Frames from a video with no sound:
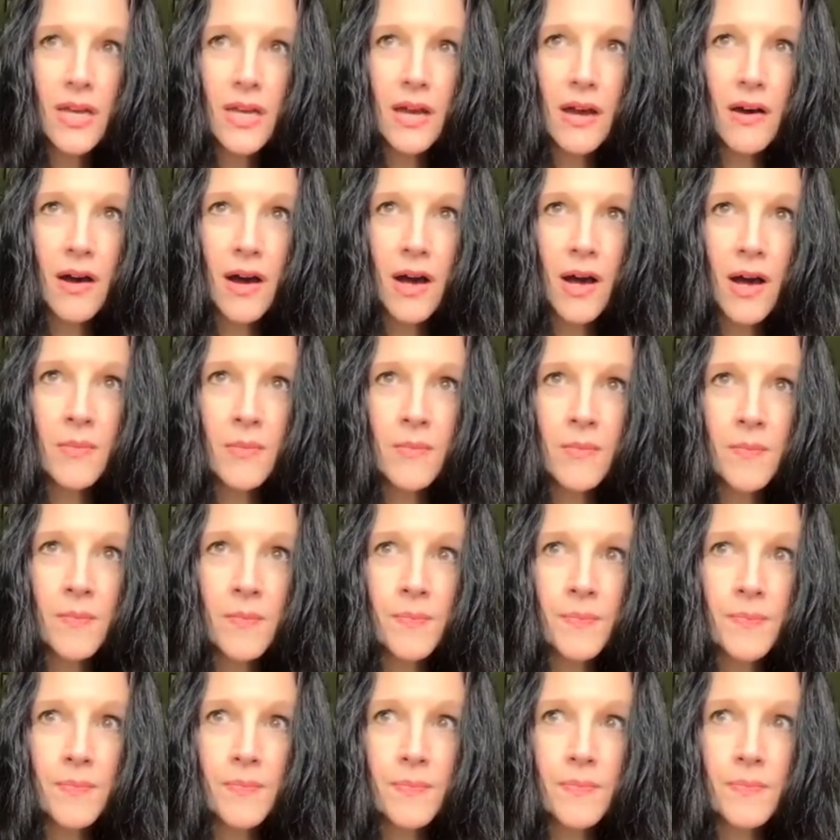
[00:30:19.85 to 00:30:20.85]
Um,
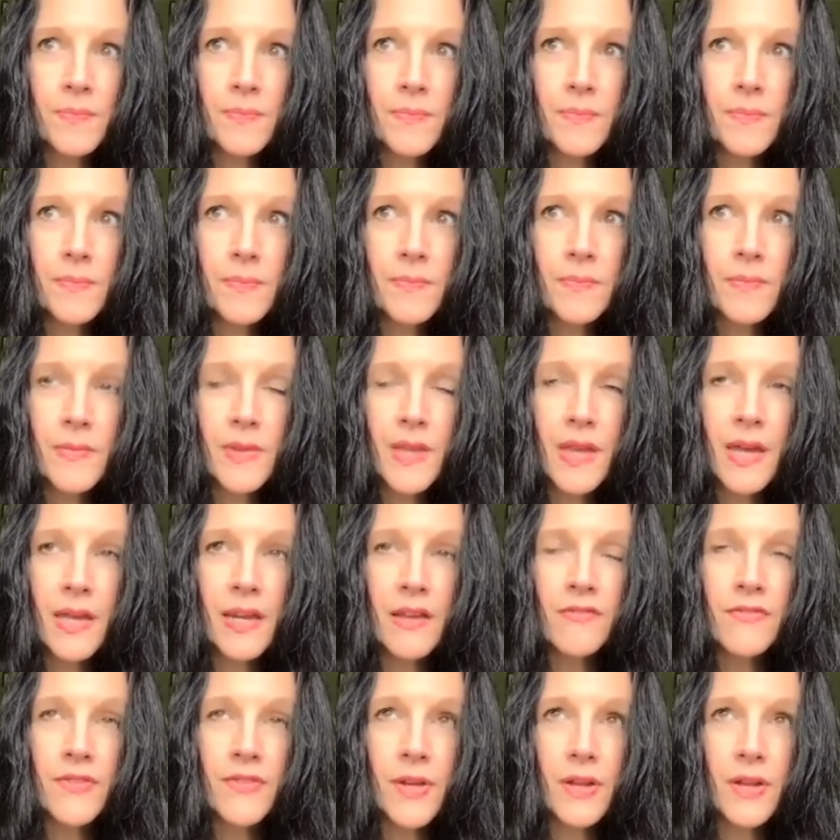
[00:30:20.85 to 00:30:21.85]
and
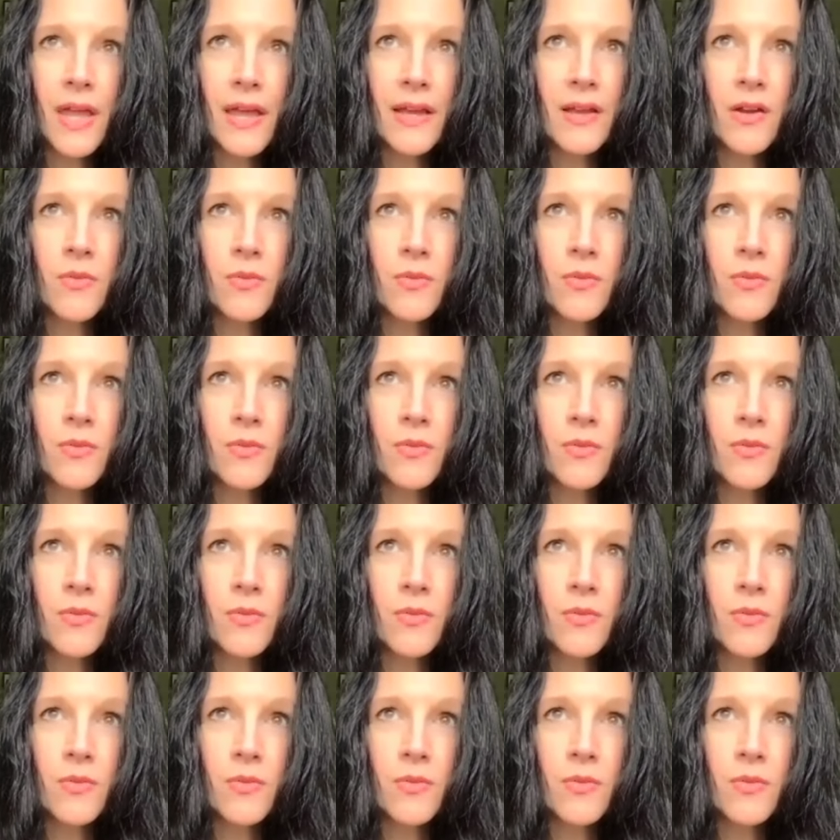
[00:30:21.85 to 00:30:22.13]
I feel like